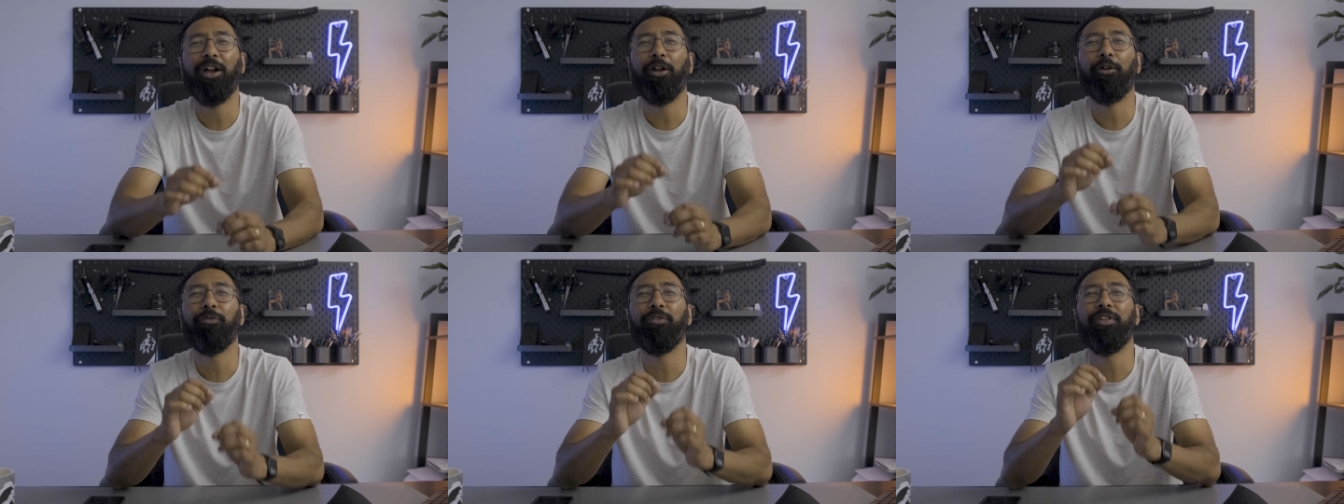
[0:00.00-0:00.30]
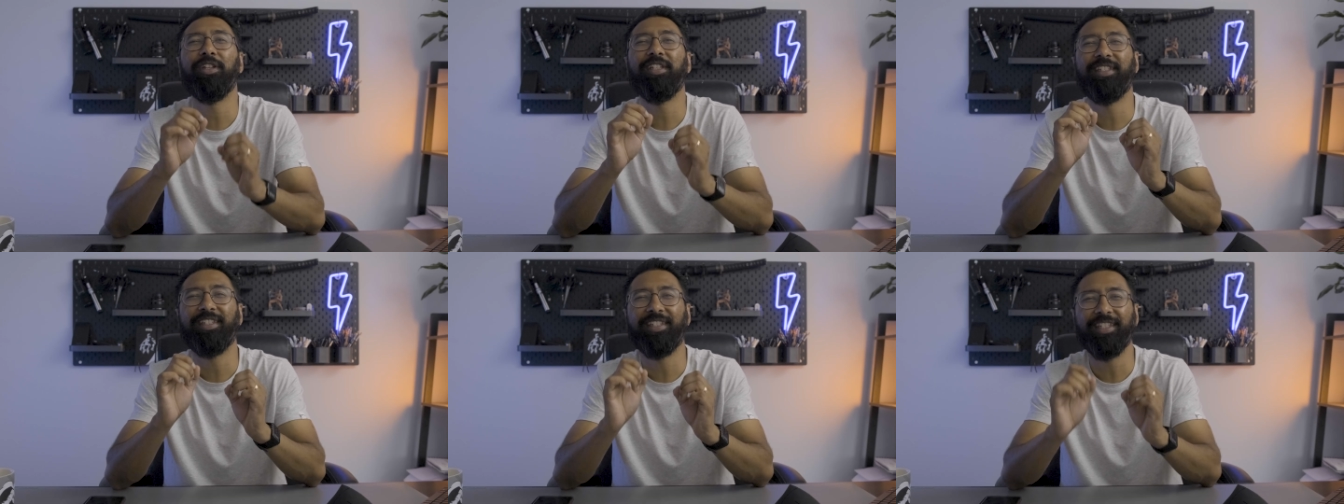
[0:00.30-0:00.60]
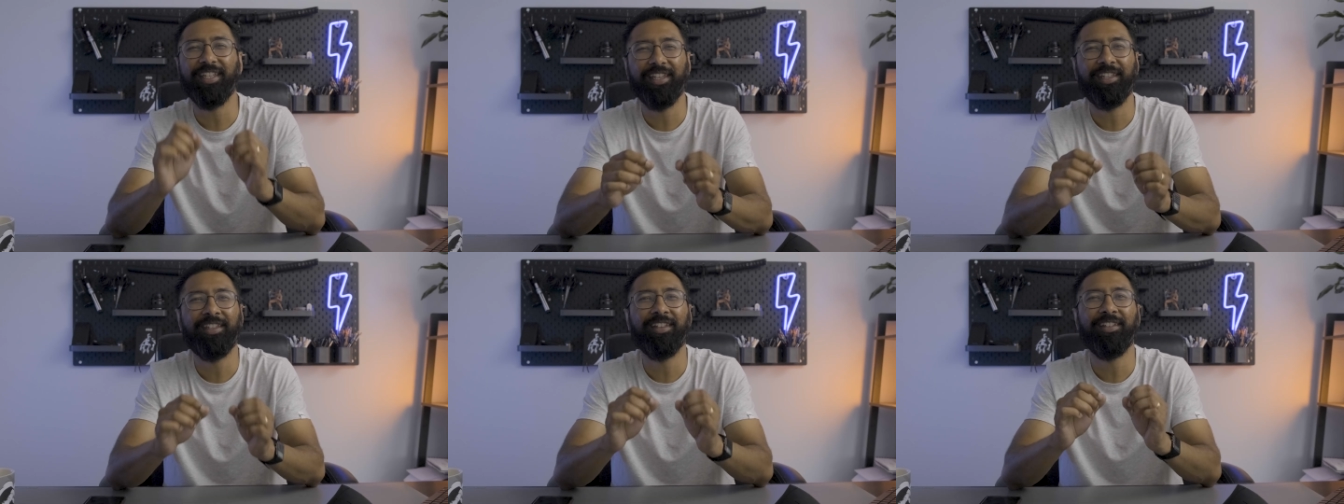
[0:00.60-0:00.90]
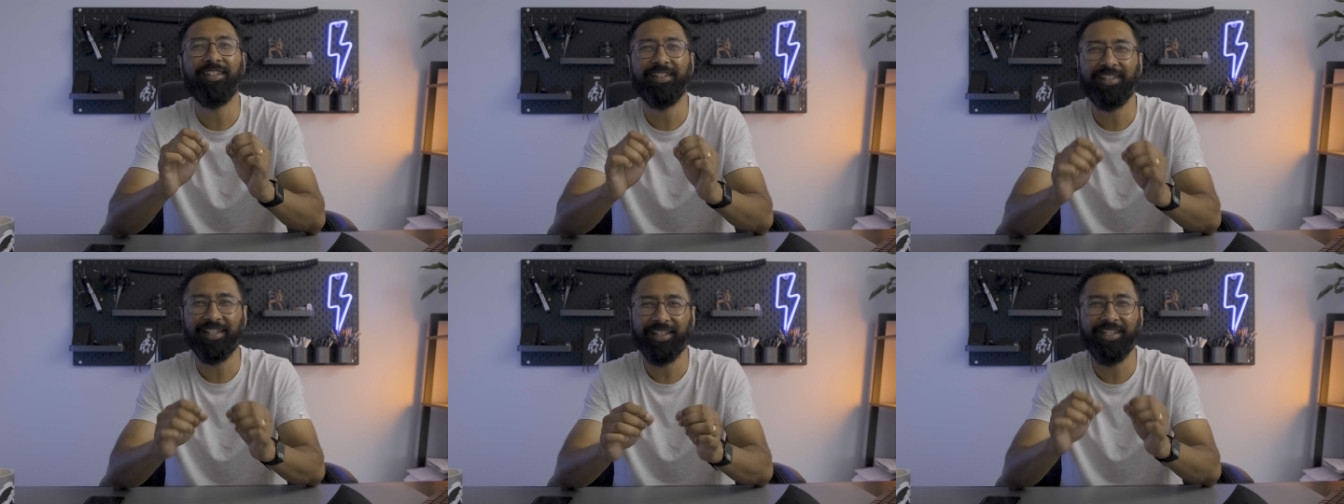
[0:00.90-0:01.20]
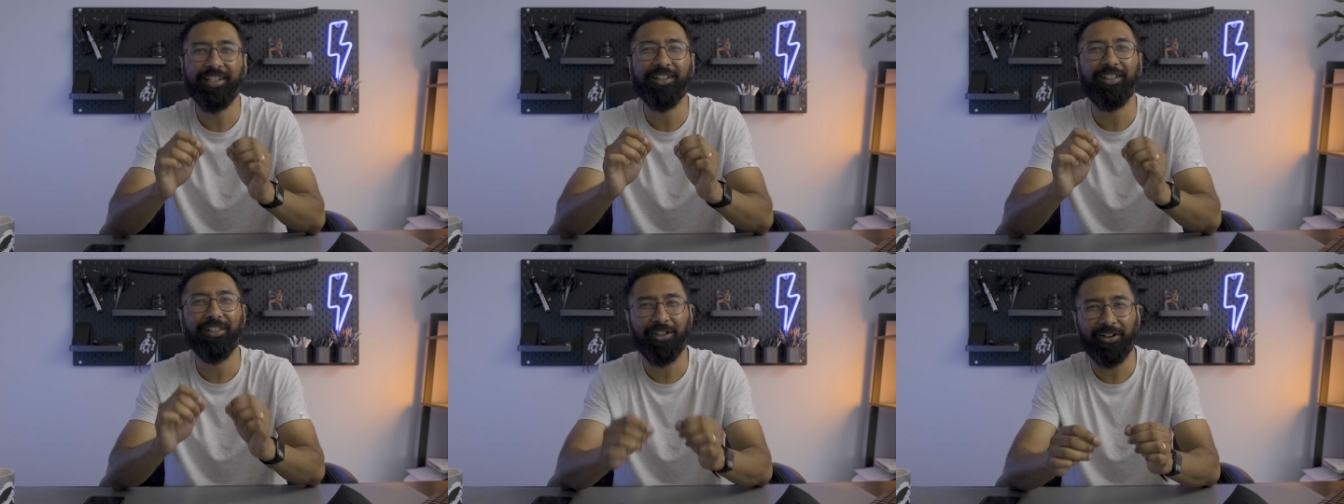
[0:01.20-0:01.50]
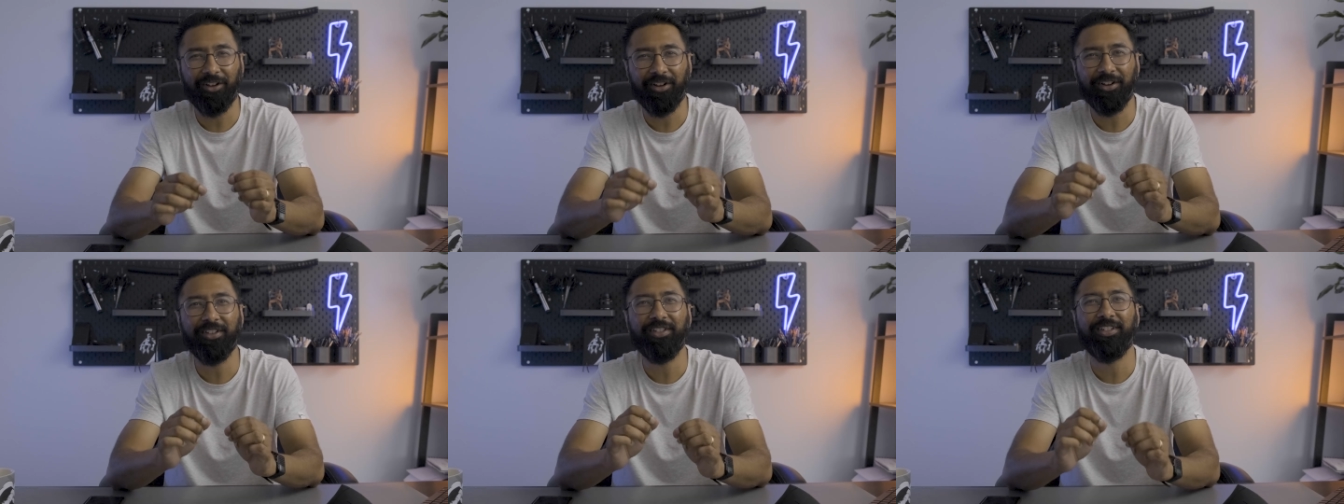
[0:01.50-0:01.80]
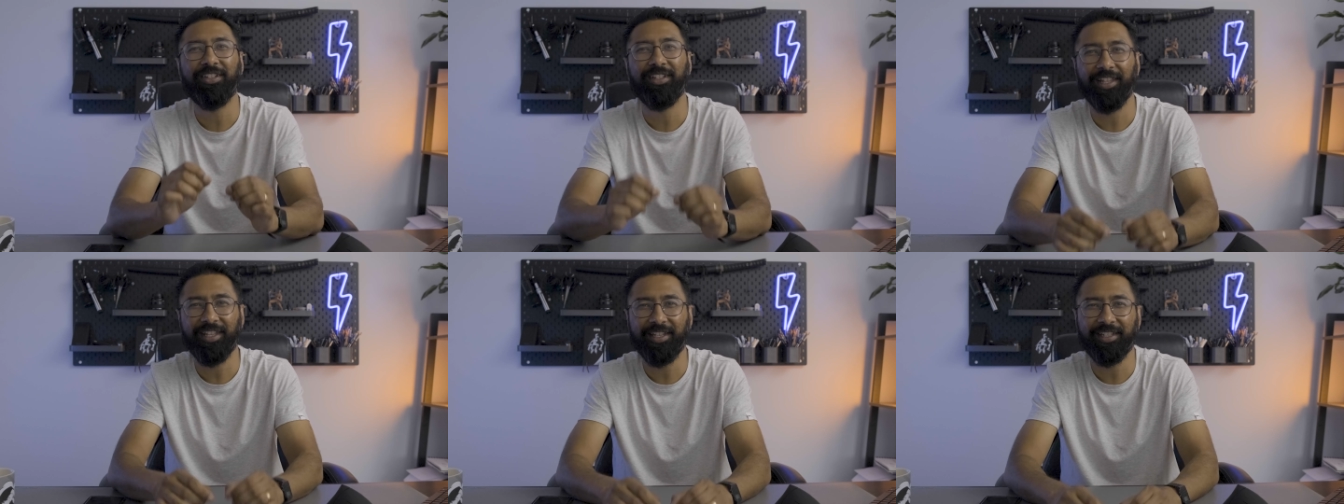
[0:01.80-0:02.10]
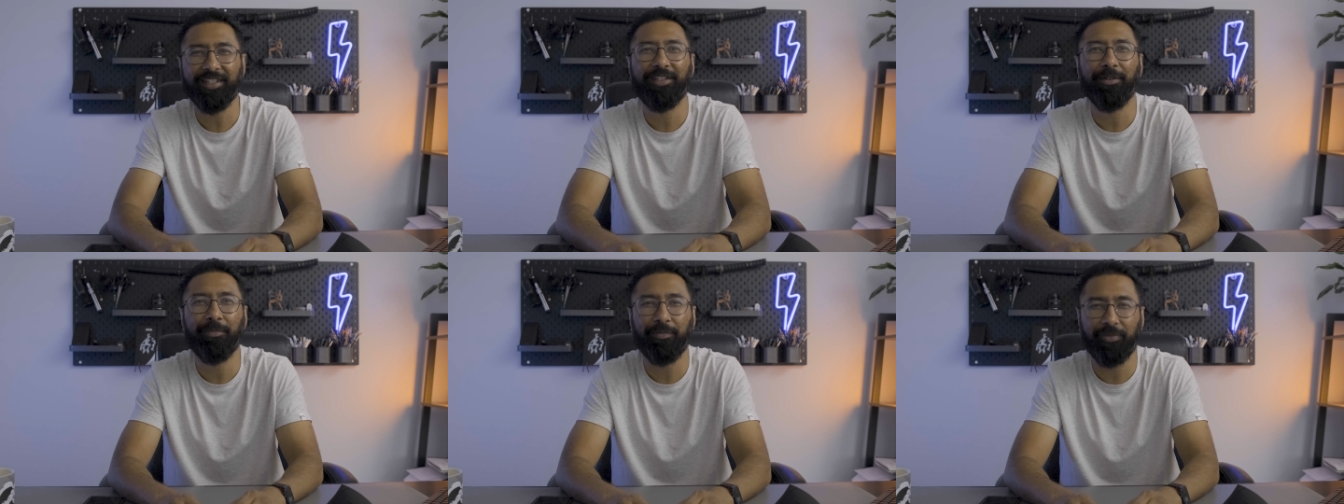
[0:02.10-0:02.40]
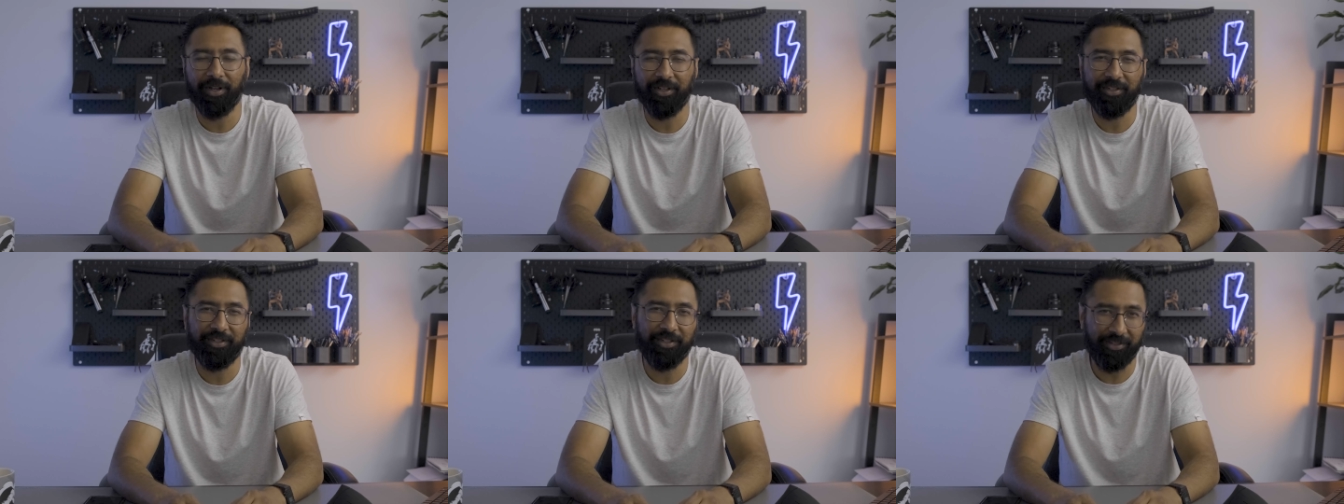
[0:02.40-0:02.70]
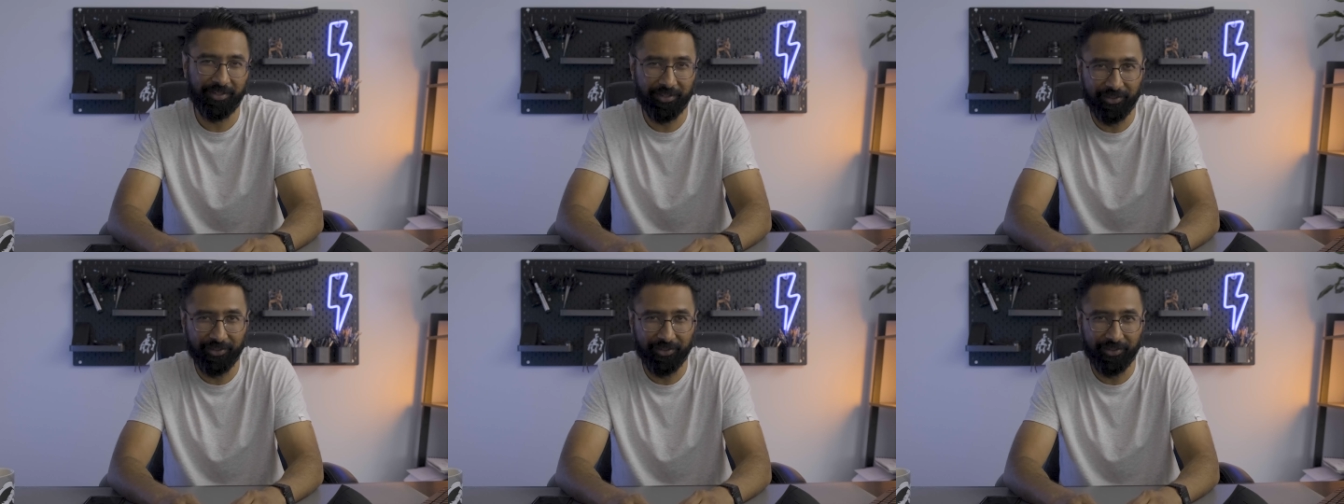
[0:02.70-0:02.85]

a ridiculously large list of brushes